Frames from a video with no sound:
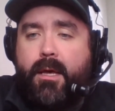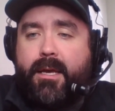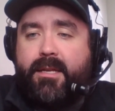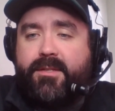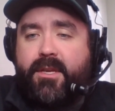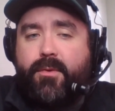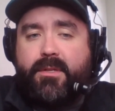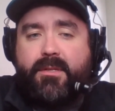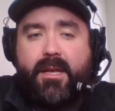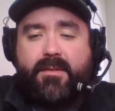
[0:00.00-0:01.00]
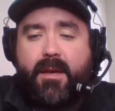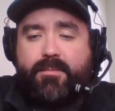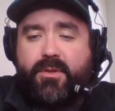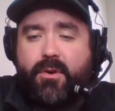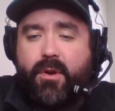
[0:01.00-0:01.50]
Continuing today's
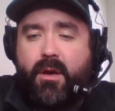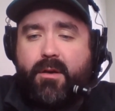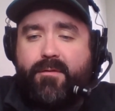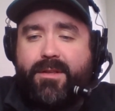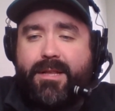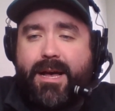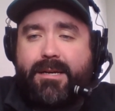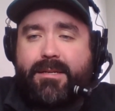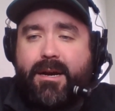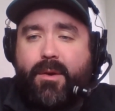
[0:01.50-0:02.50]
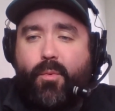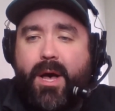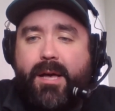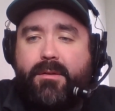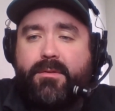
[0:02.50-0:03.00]
episode of Locked On
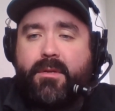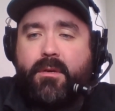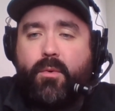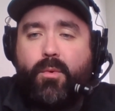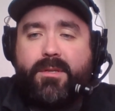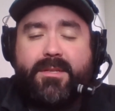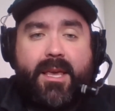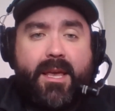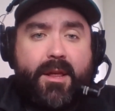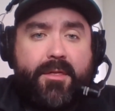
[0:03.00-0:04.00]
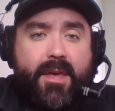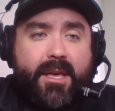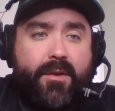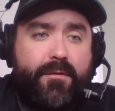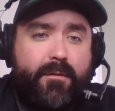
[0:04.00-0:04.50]
Wild, once again,
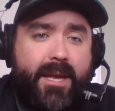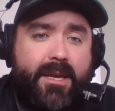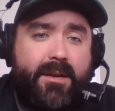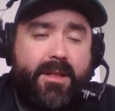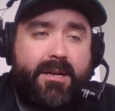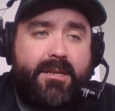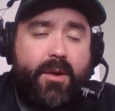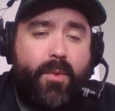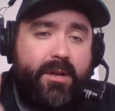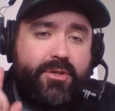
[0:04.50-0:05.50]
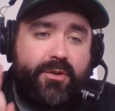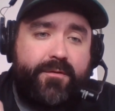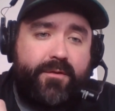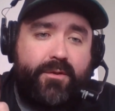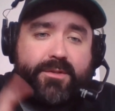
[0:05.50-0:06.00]
thank you for making Locked On Wild your
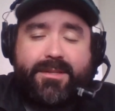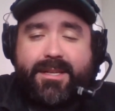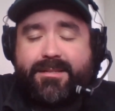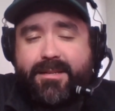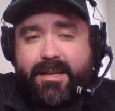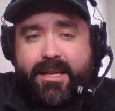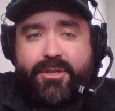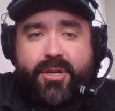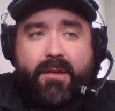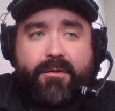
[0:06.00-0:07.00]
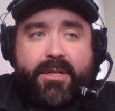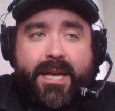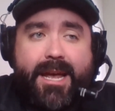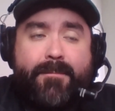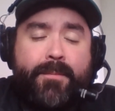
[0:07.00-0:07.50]
first listen each and every
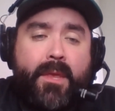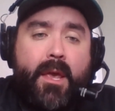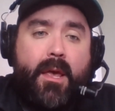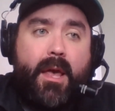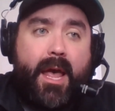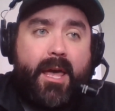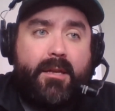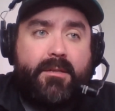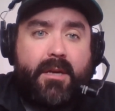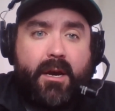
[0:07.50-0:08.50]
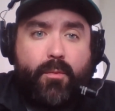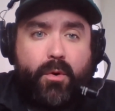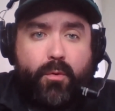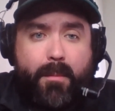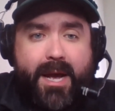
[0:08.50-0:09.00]
day. And uh,
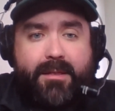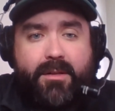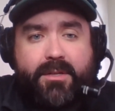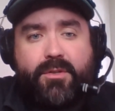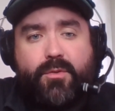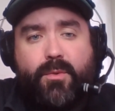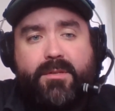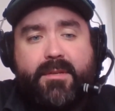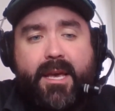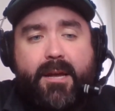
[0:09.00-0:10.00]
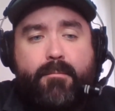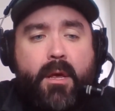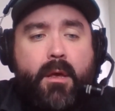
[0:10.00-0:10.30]
we'll remind the listeners once again